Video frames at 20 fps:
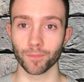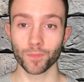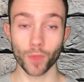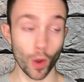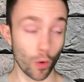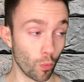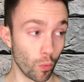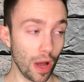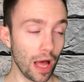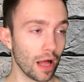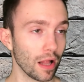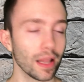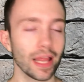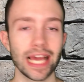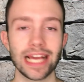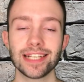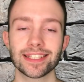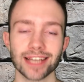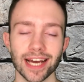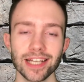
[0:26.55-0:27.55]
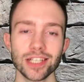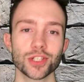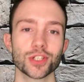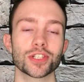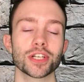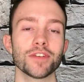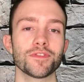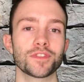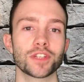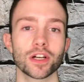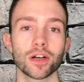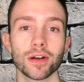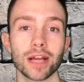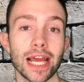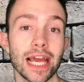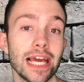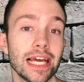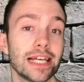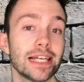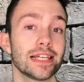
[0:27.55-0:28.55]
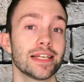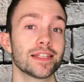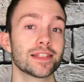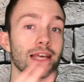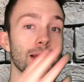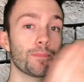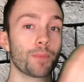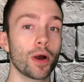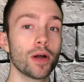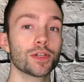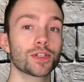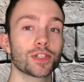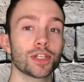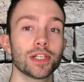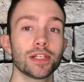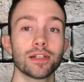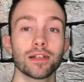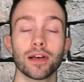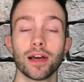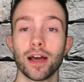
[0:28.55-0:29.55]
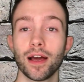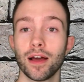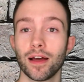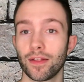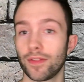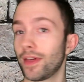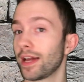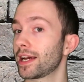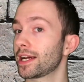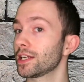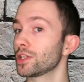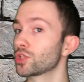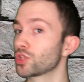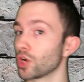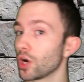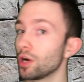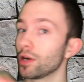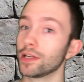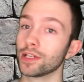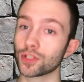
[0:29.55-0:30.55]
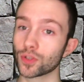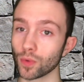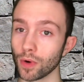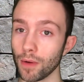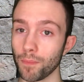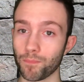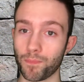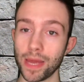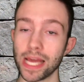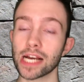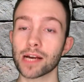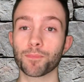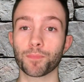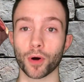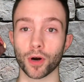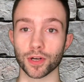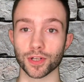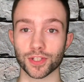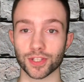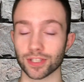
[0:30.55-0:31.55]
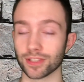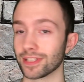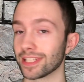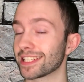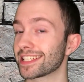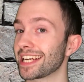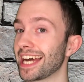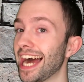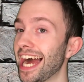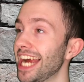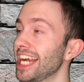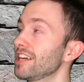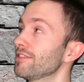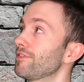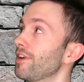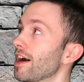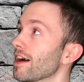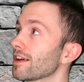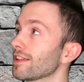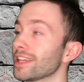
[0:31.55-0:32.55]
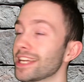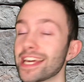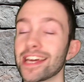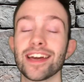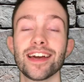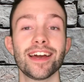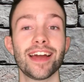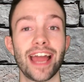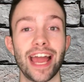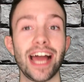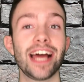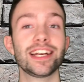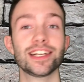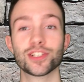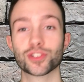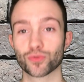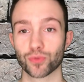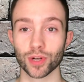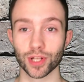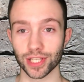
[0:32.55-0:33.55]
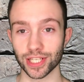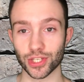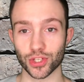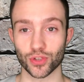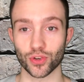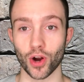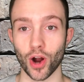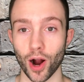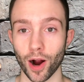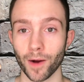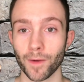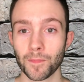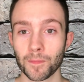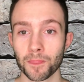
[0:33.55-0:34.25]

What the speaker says: Well, a Titan shifter is a person that can turn into a big person that's kind of ugly and is really strong.